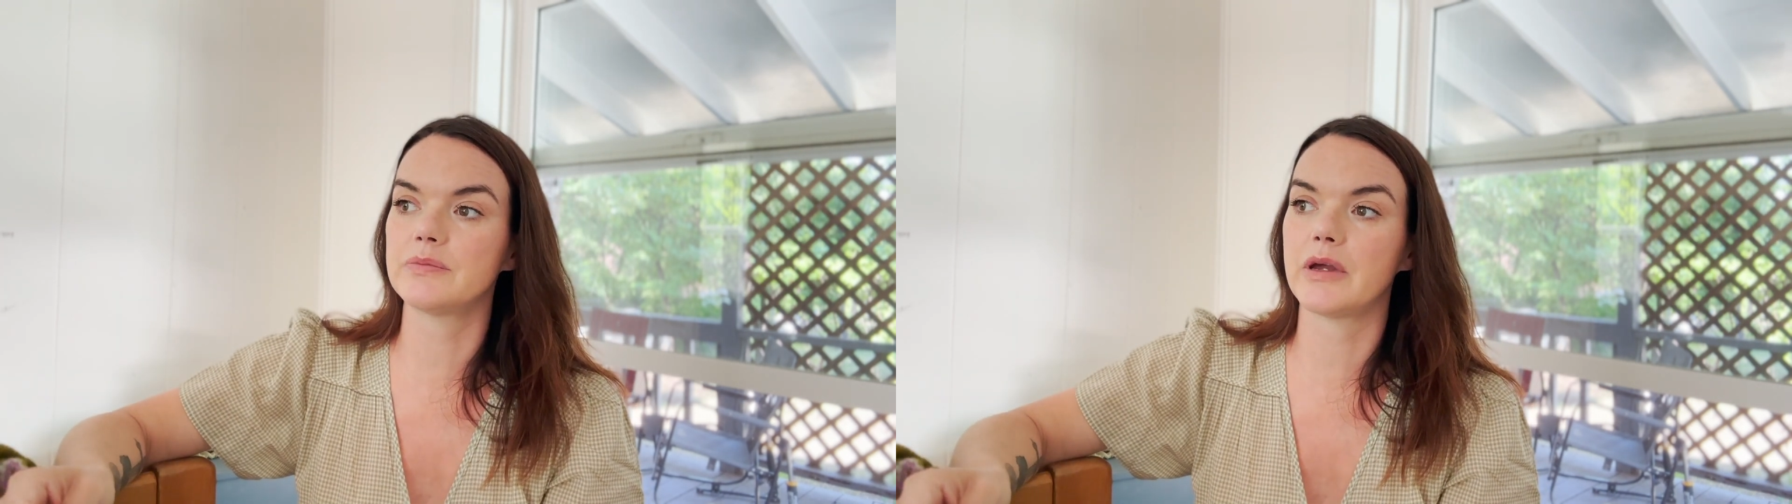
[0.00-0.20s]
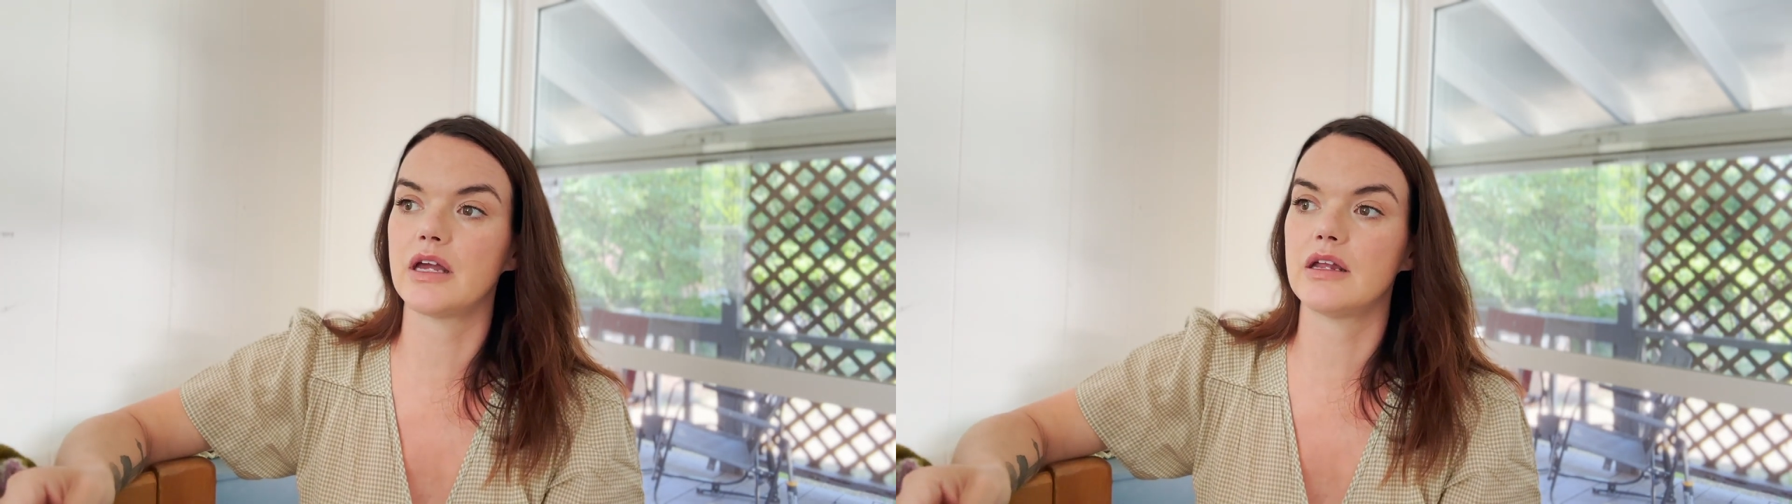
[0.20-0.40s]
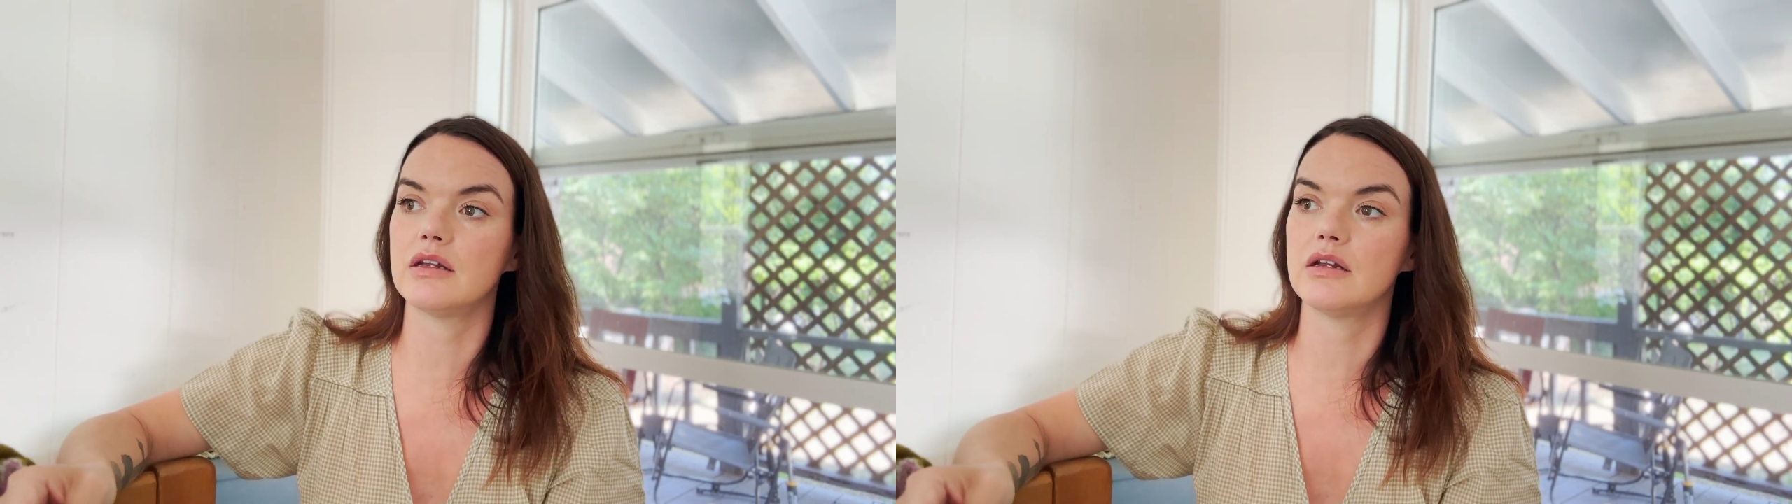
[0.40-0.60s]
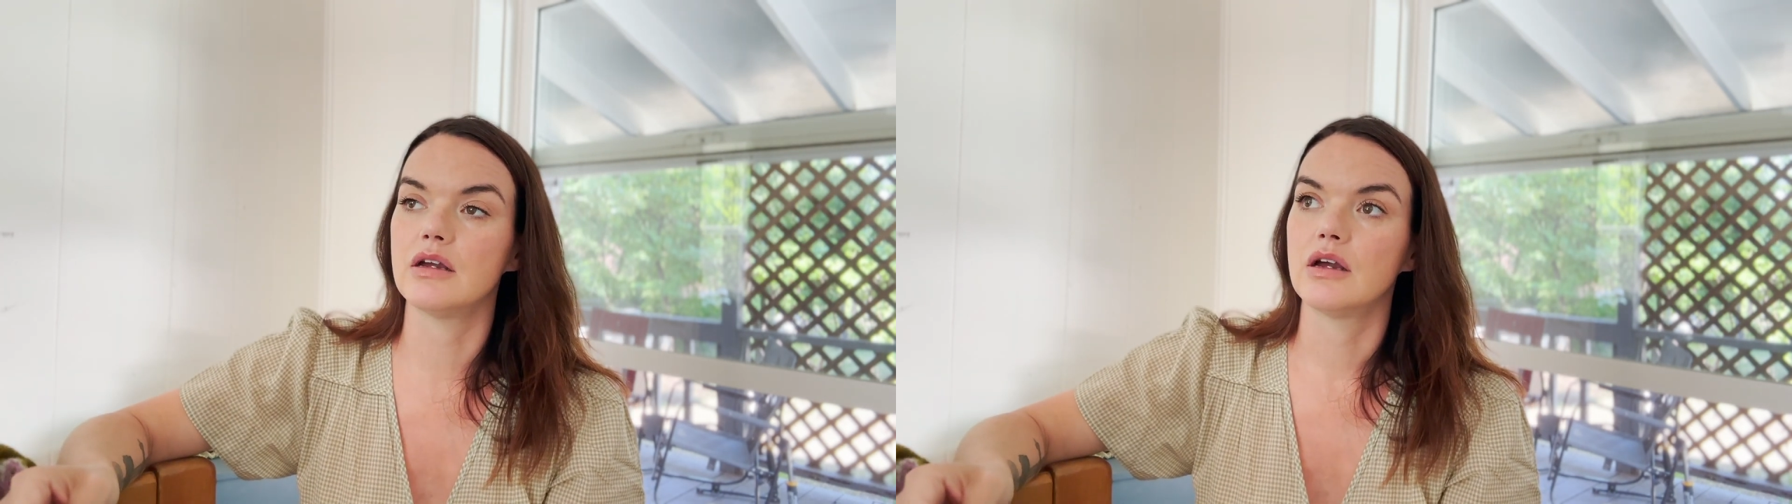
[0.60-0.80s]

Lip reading: been